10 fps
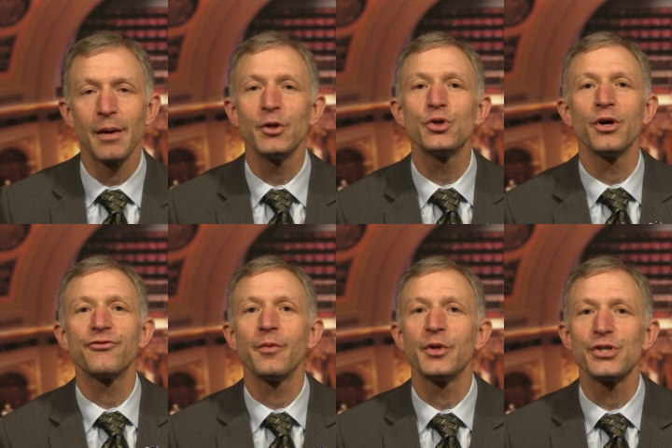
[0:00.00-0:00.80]
coming to
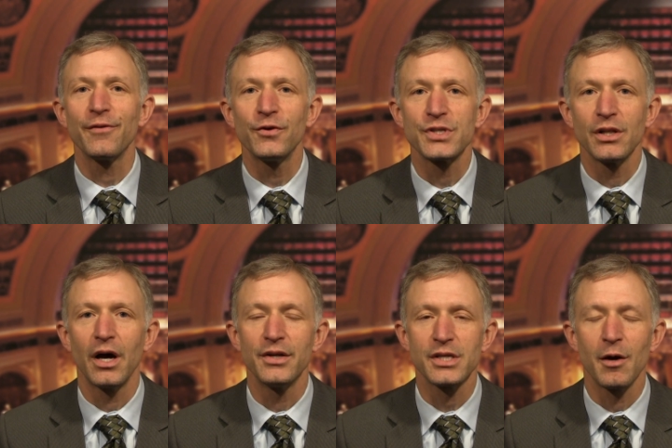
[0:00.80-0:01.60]
us from the Jefferson
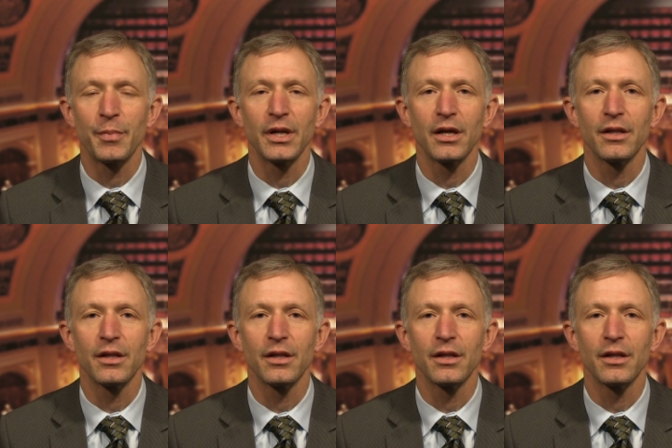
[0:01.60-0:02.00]
Lines Company,